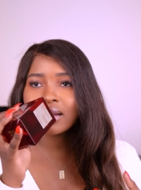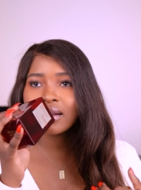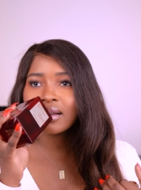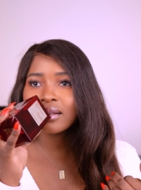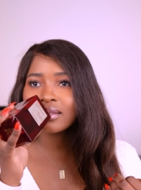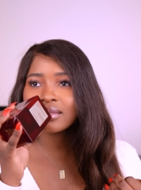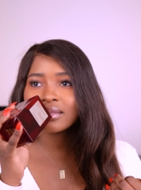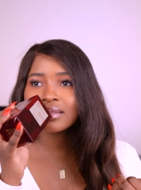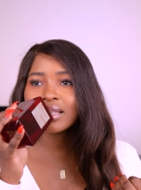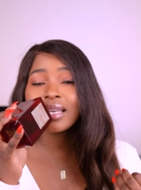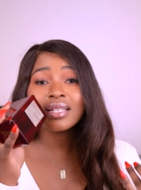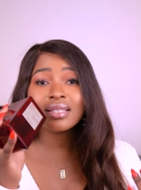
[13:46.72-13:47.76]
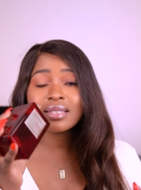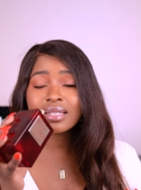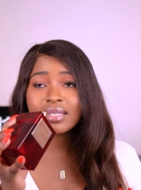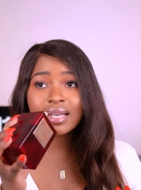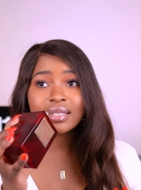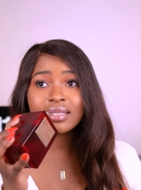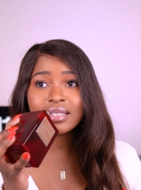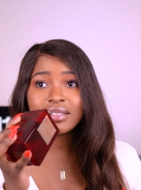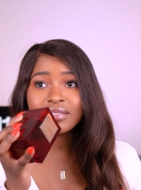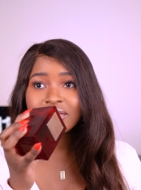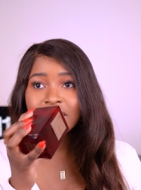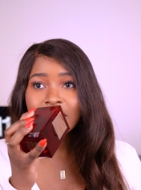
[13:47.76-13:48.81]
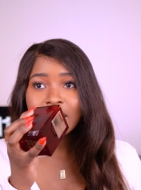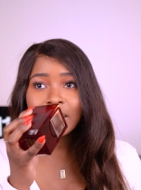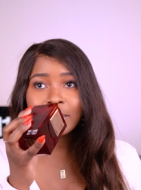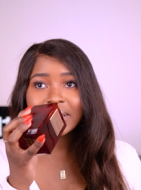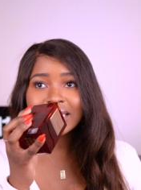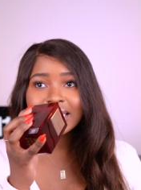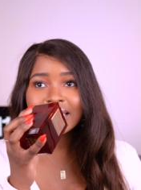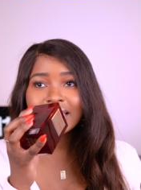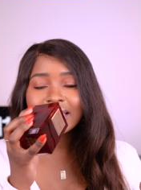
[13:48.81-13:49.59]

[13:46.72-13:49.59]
Oh, it is seductive, but